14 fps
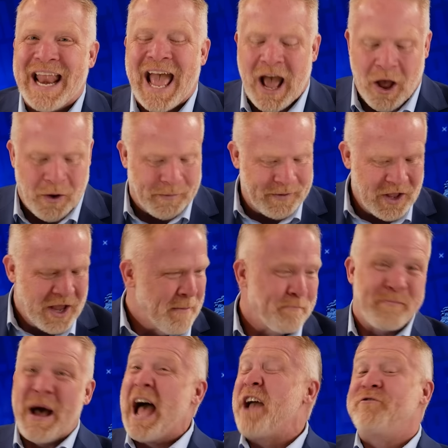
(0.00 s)
now,
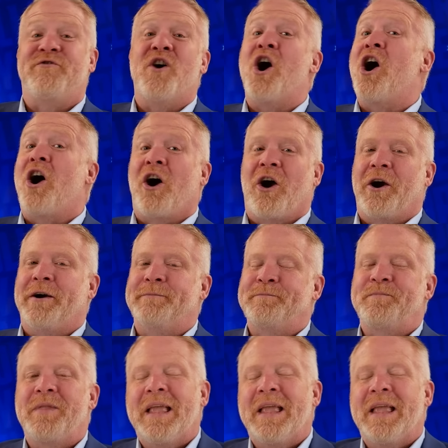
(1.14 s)
by far.